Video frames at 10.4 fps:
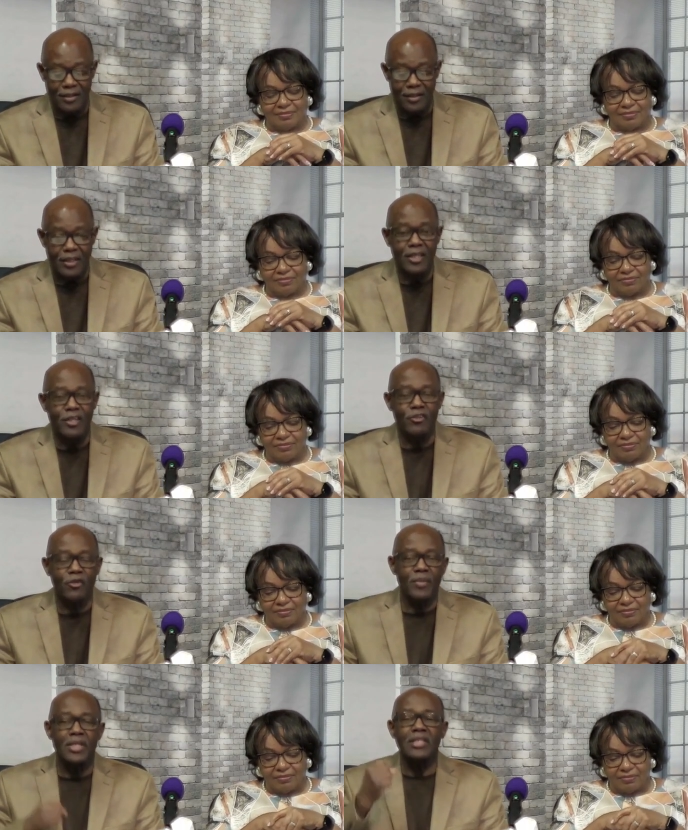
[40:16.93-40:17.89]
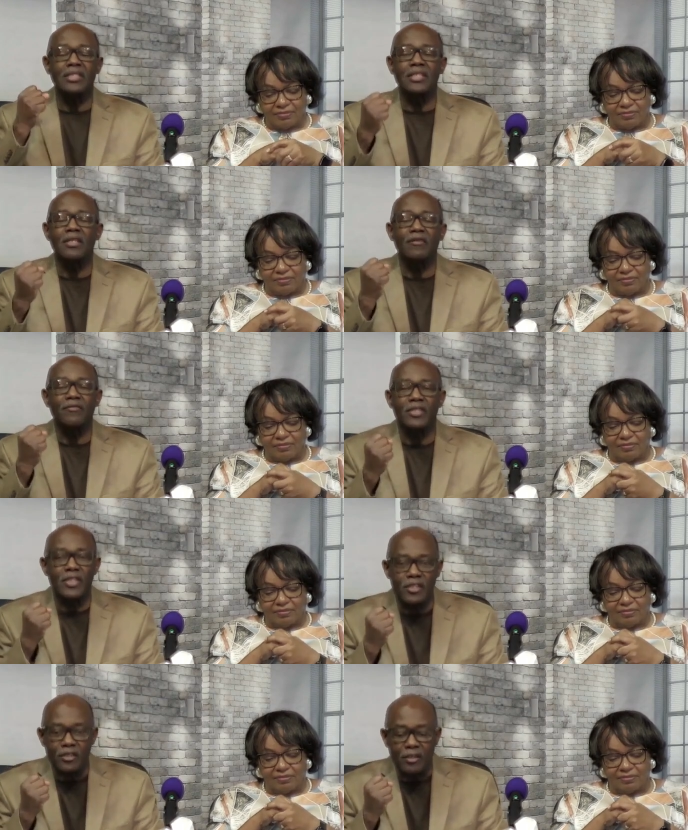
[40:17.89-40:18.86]
Speaker 1: He should be the center of
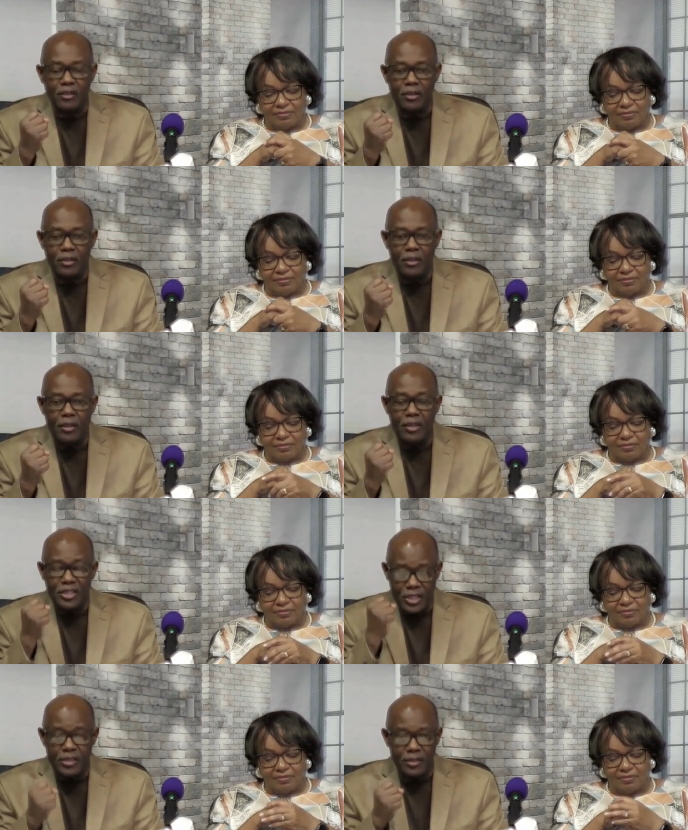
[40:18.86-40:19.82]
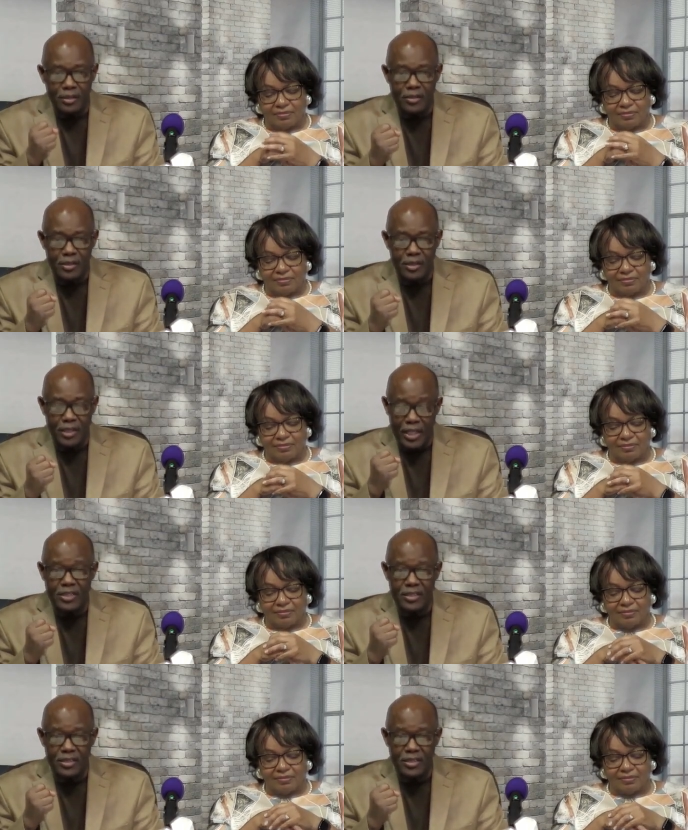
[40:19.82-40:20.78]
attention. Jesus.
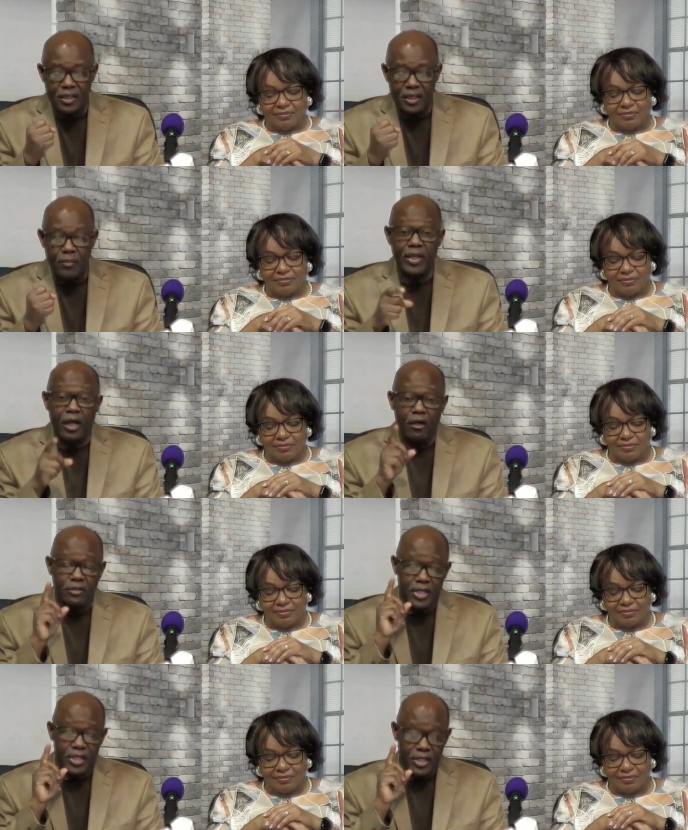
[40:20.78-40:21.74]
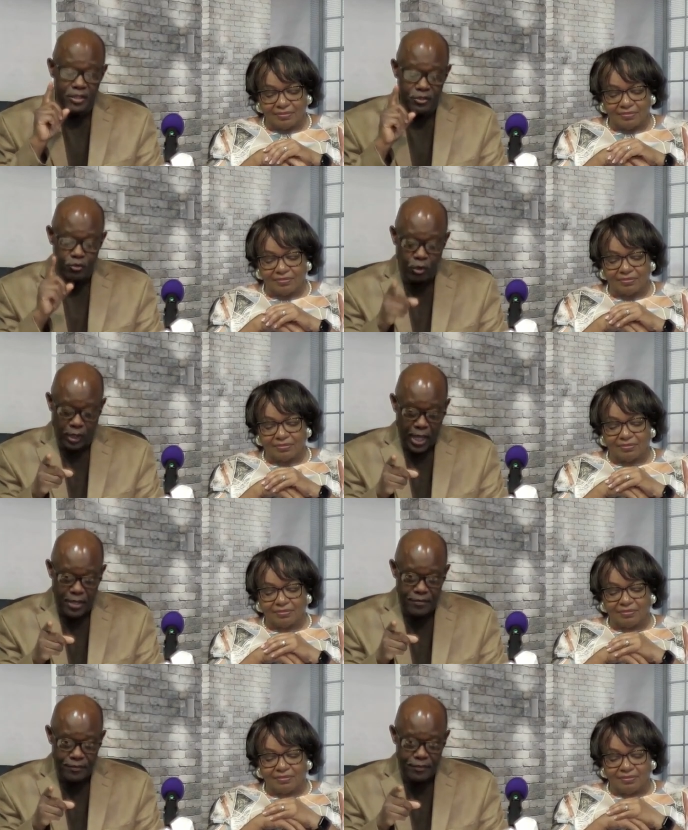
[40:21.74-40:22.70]
Yes. Because He is your
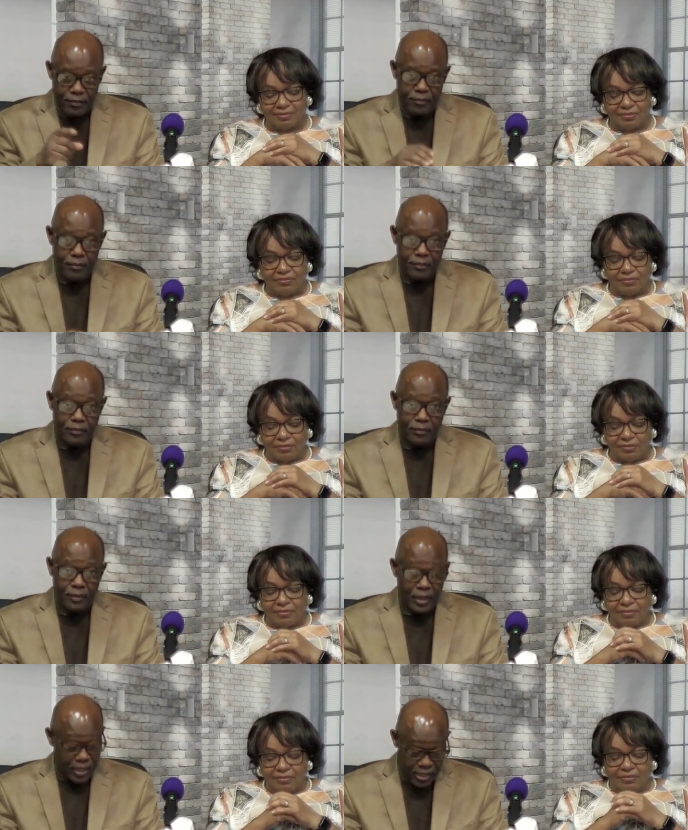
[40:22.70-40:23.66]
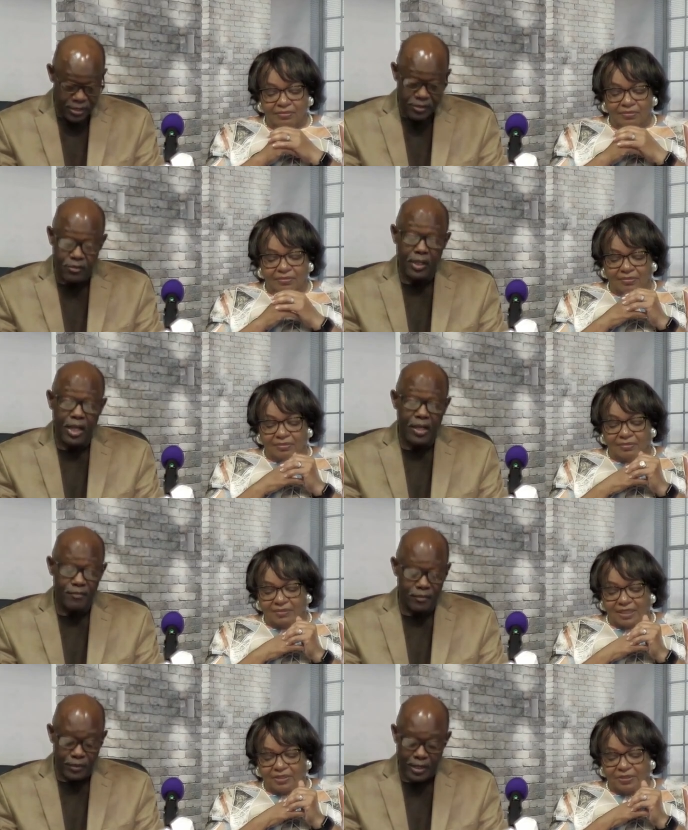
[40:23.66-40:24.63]
life. He is your
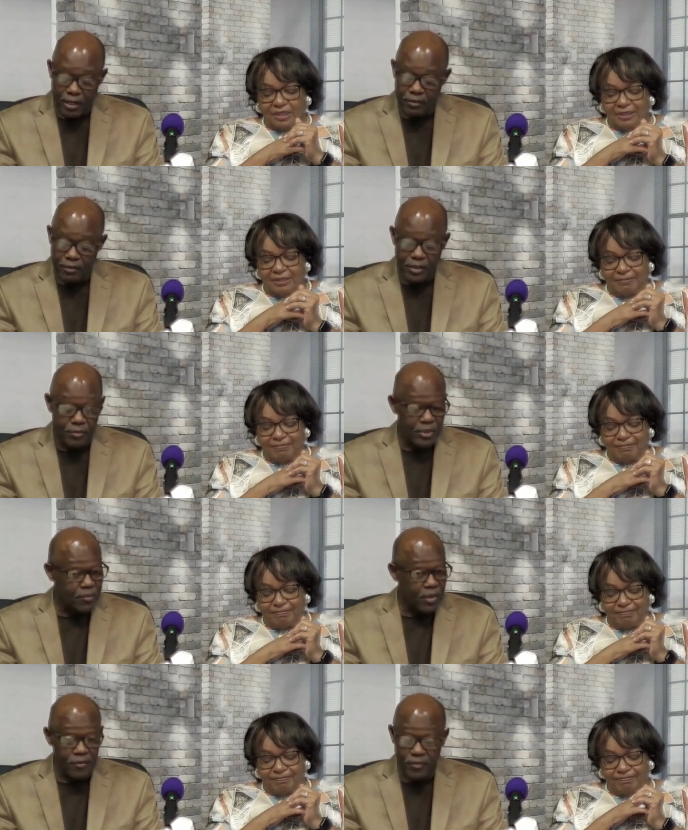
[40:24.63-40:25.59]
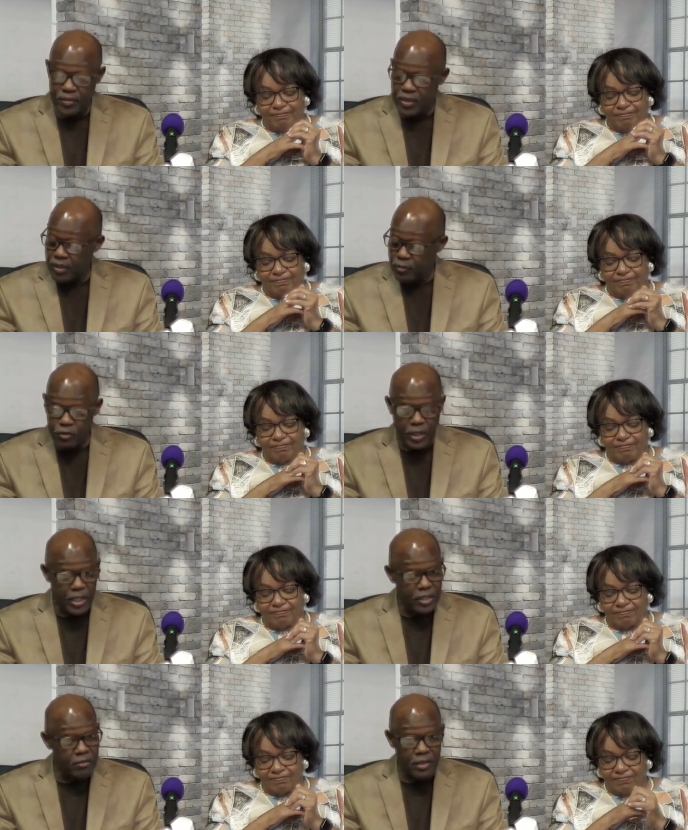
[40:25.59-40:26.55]
life. And without Him and apart from Him, you
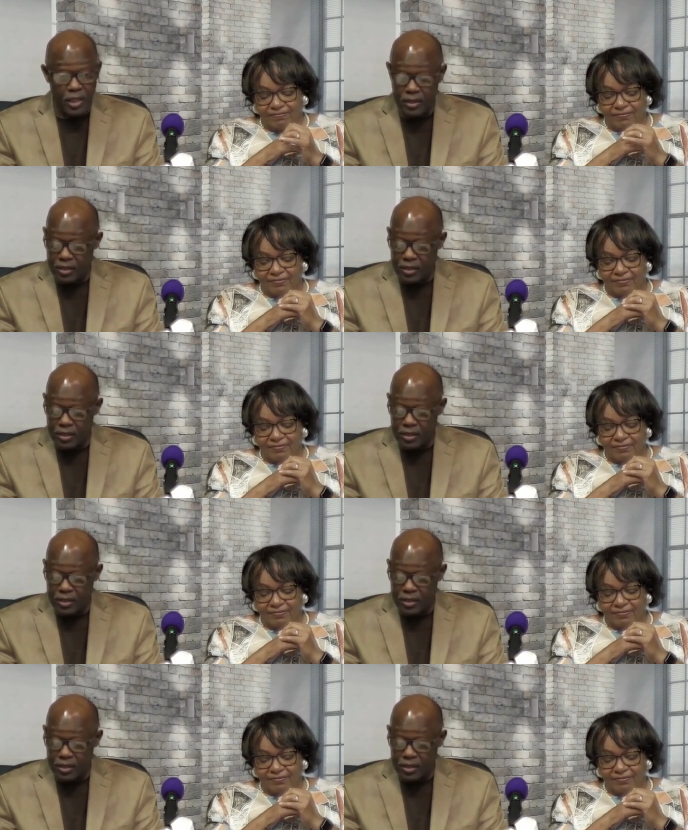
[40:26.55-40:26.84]
can't do nothing.